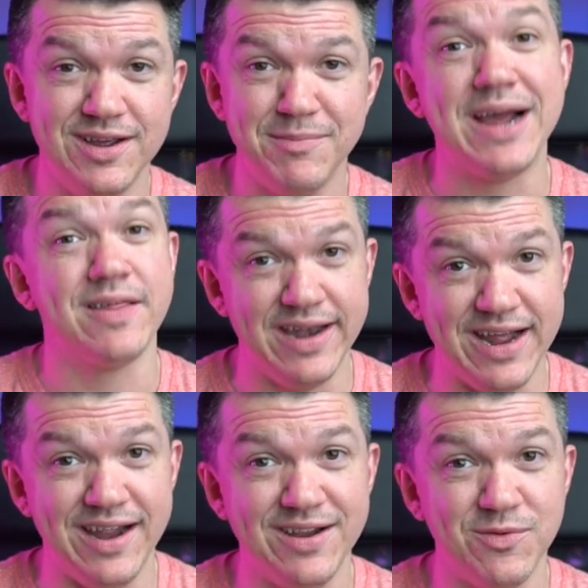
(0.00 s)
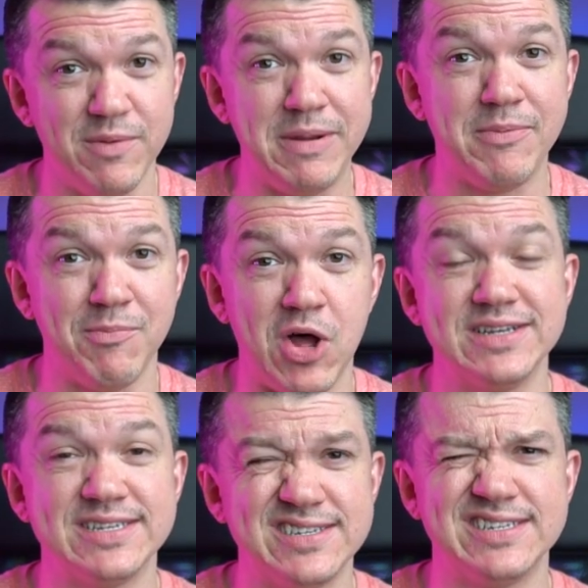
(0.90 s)
back in the day when people
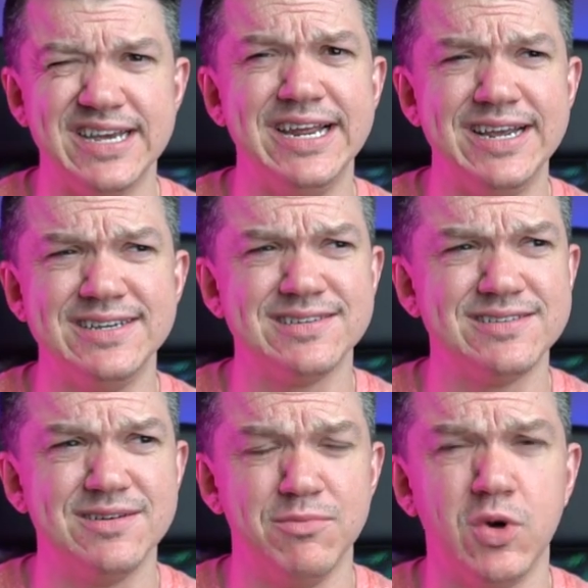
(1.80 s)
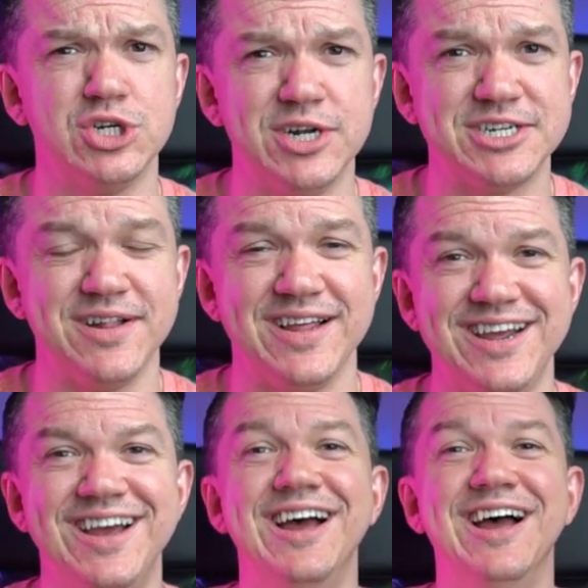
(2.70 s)
bought C Ds more traditionally,